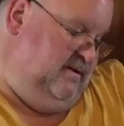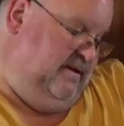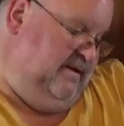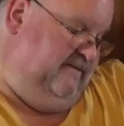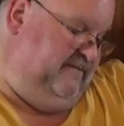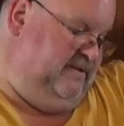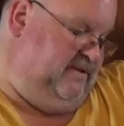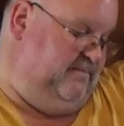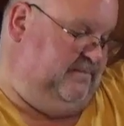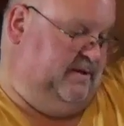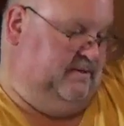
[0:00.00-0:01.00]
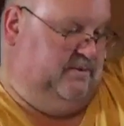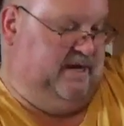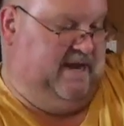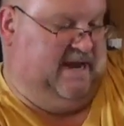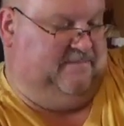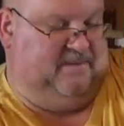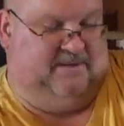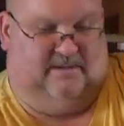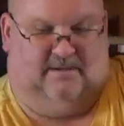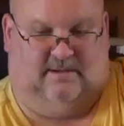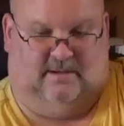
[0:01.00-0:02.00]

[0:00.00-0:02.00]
if something would happen